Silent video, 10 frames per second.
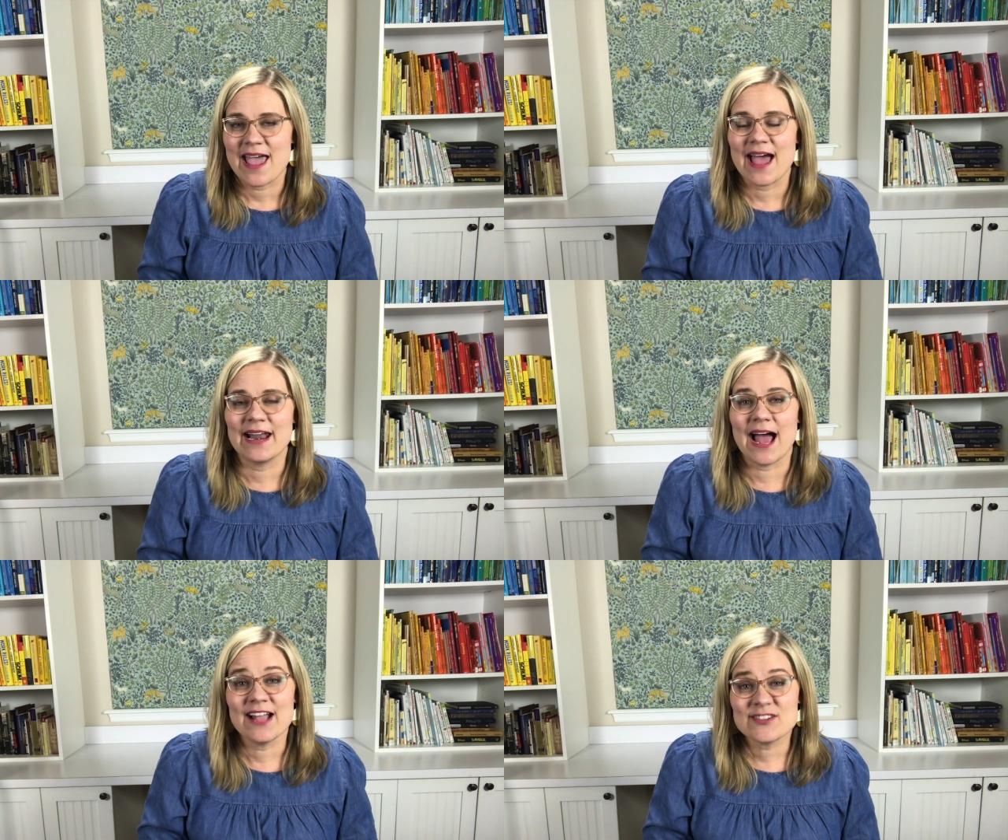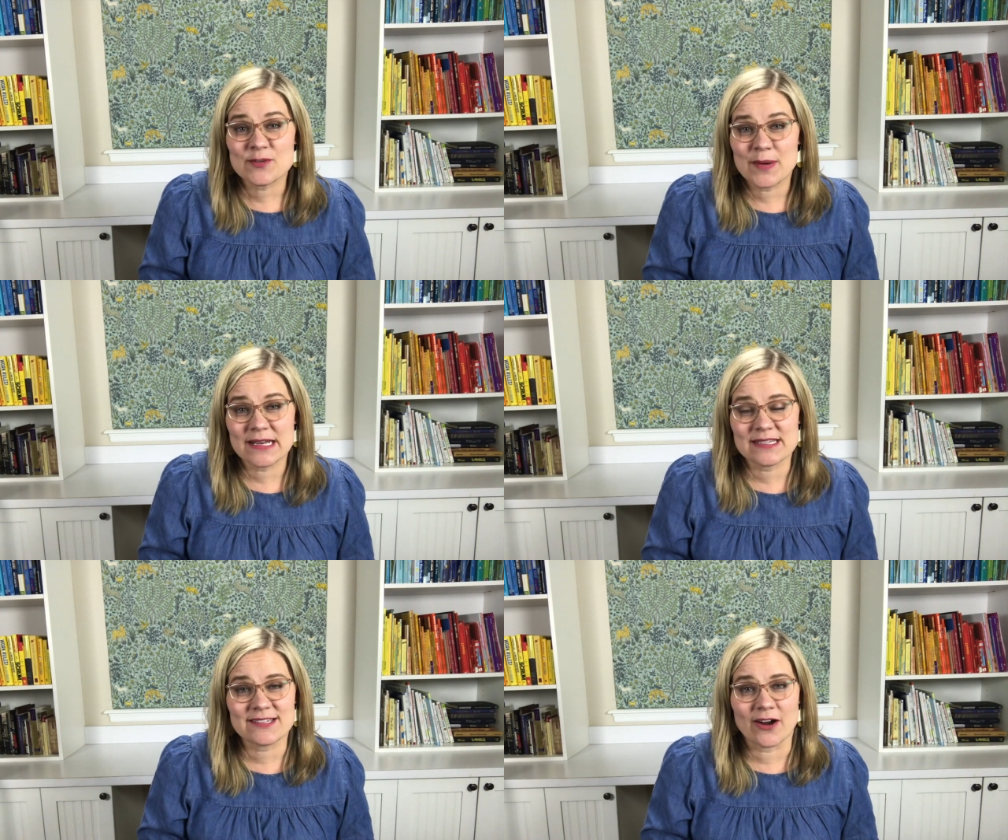And I just want to
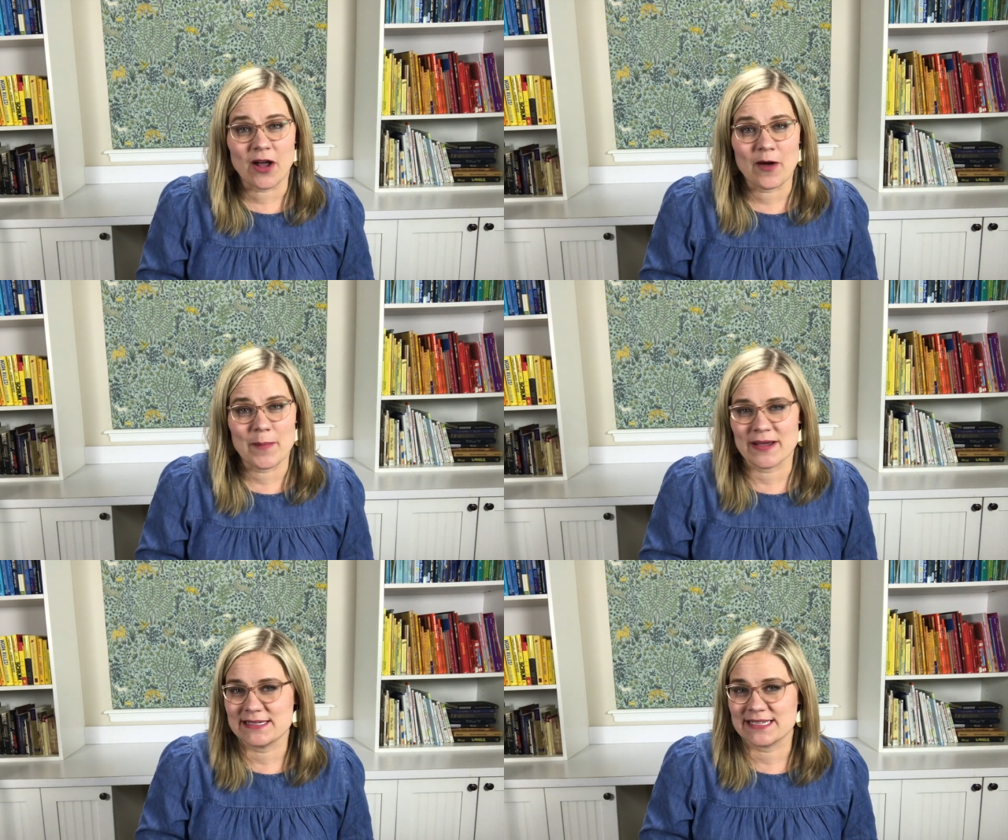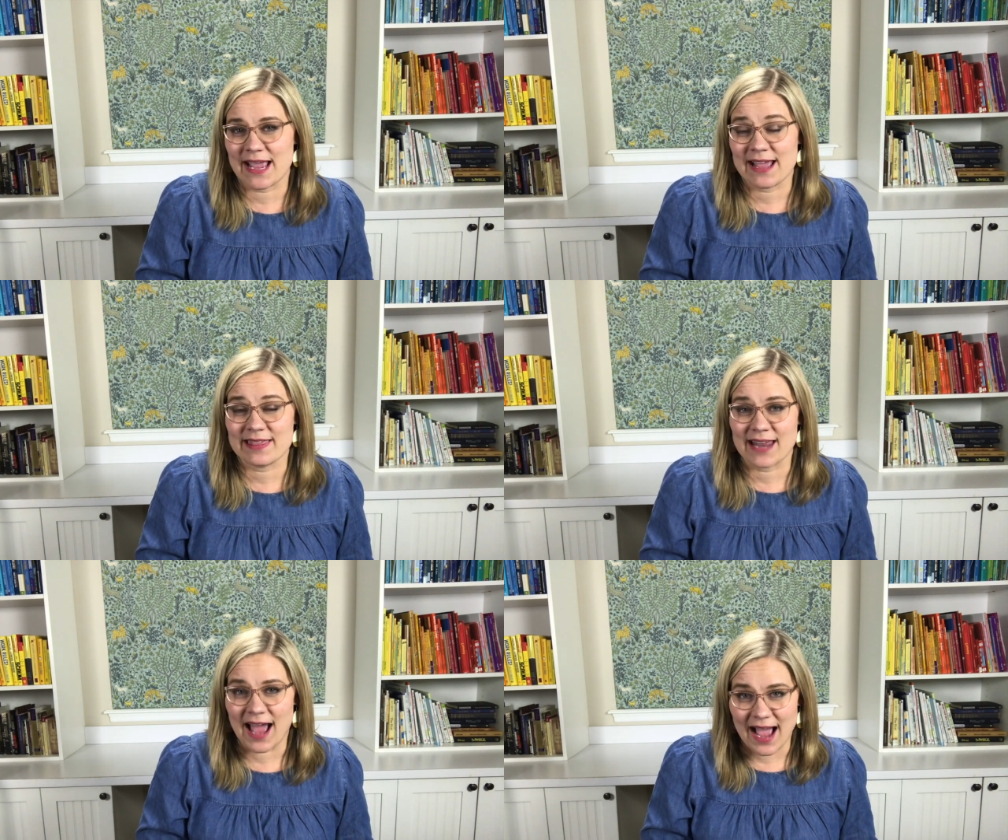start out by saying
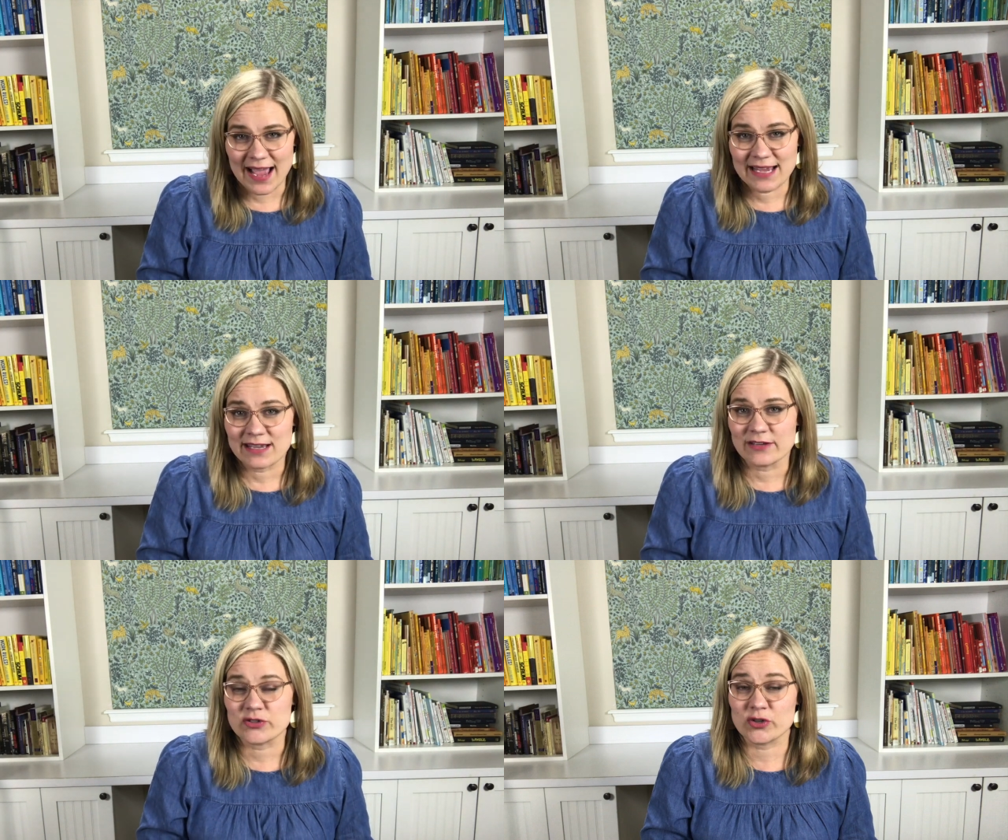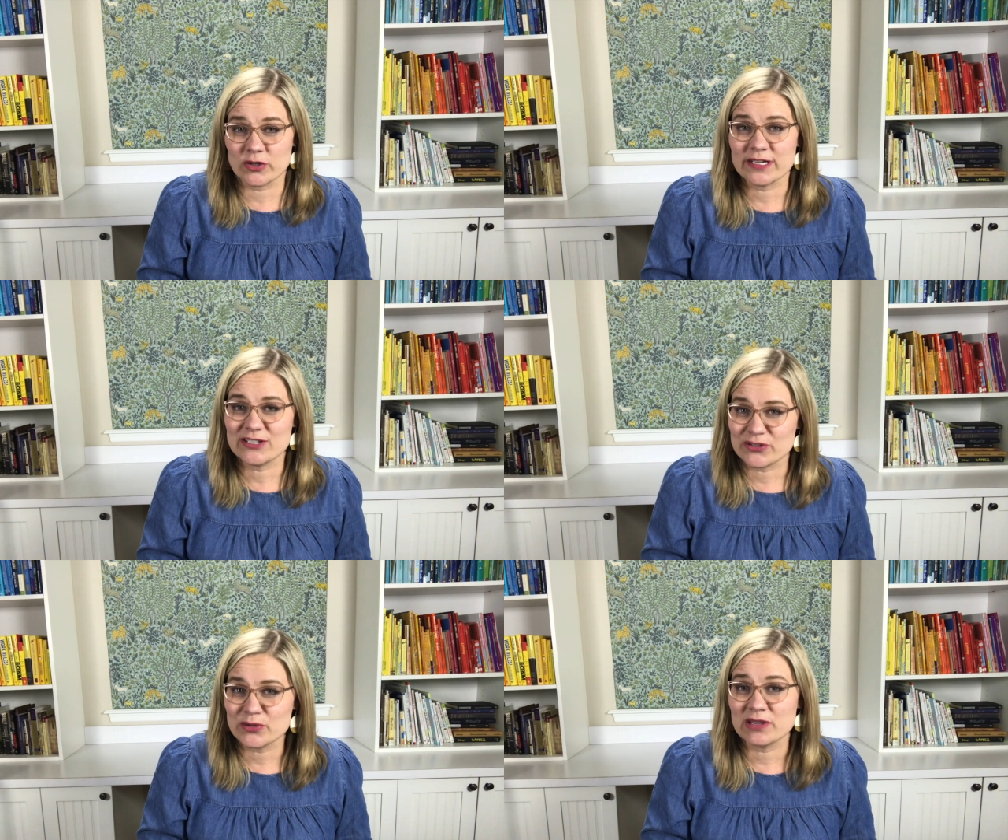that I truly
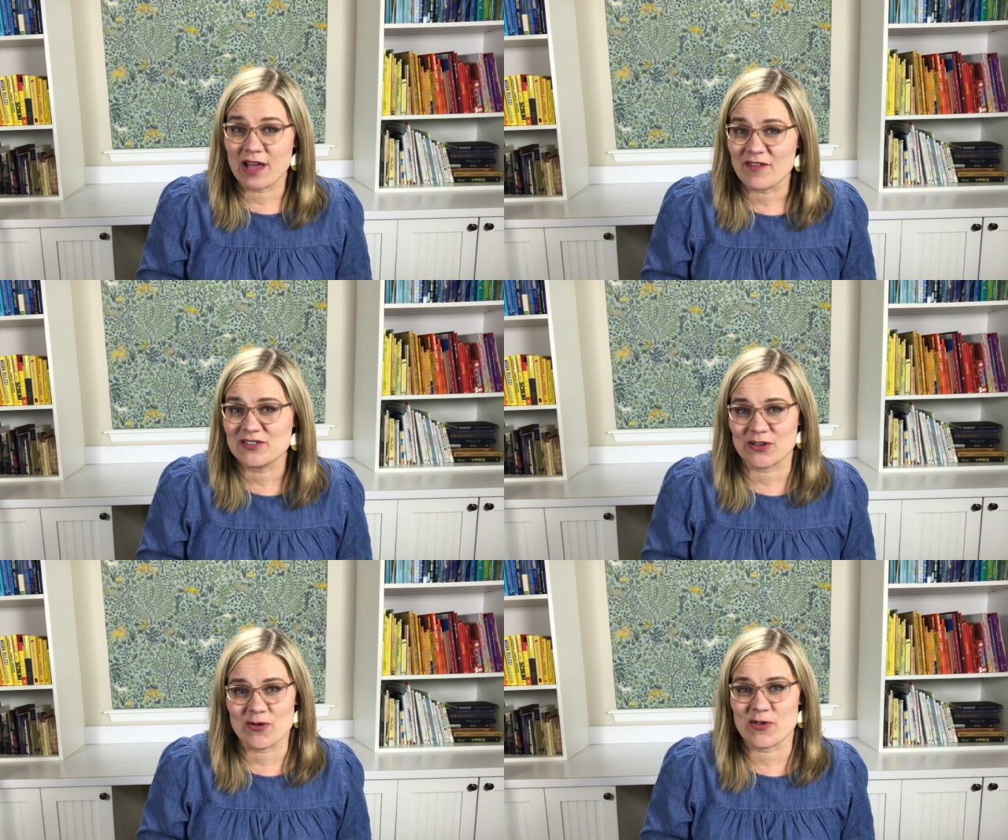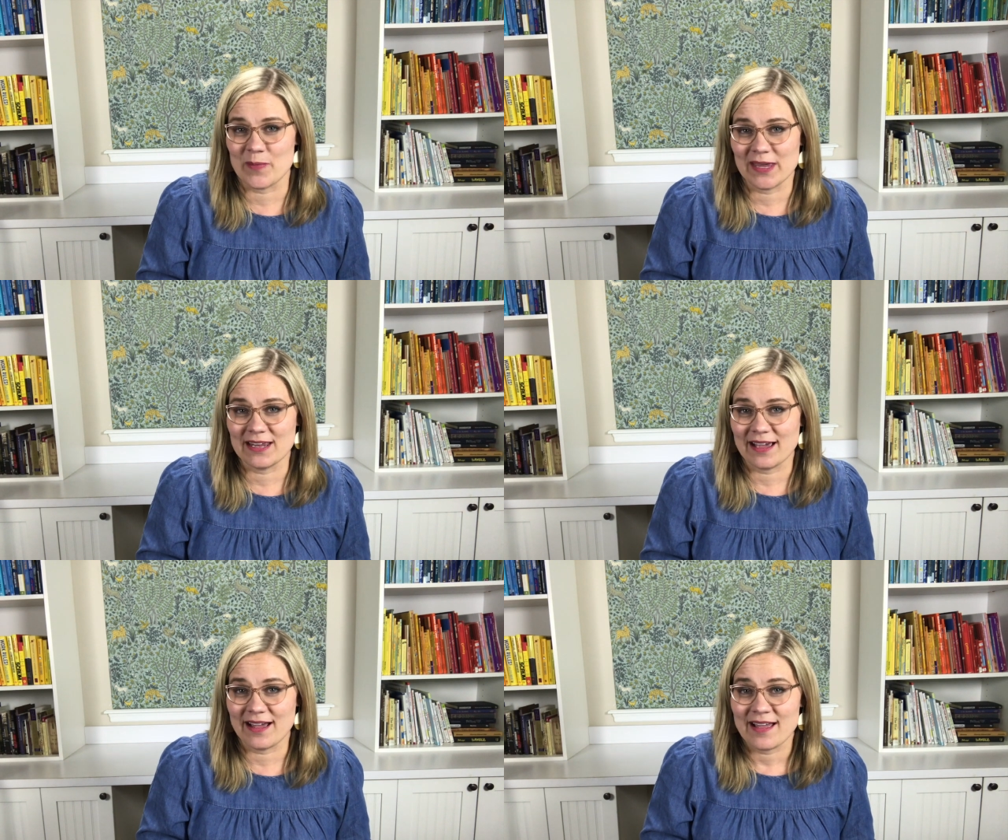do love social
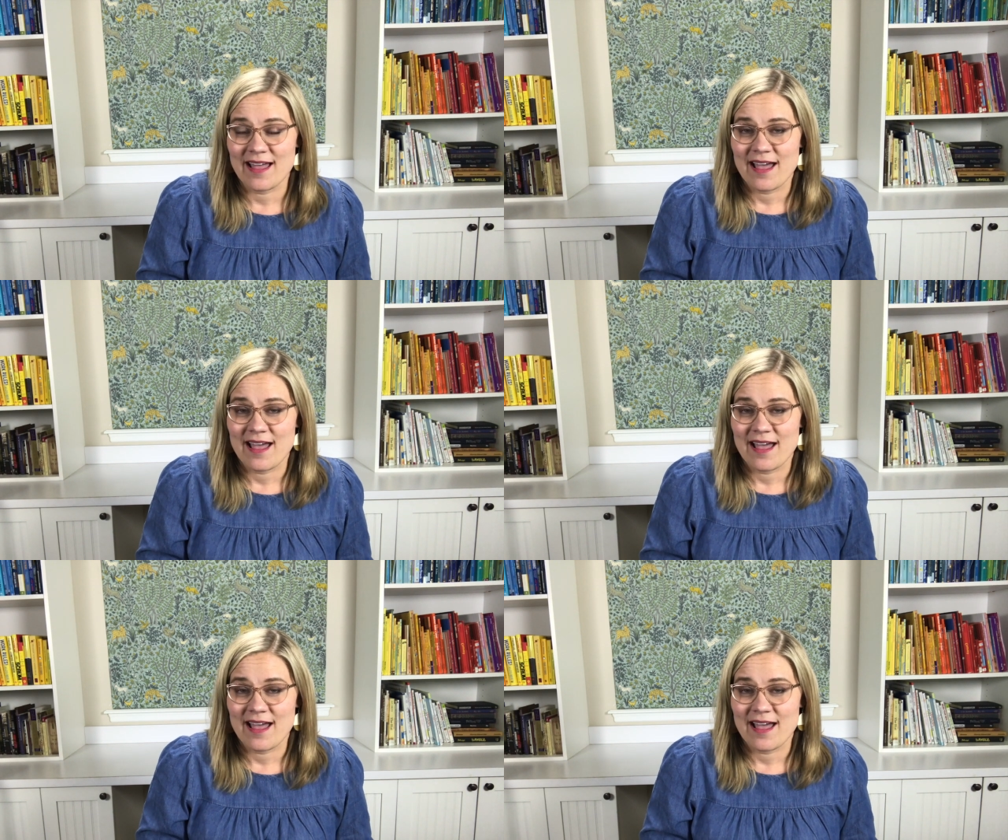media.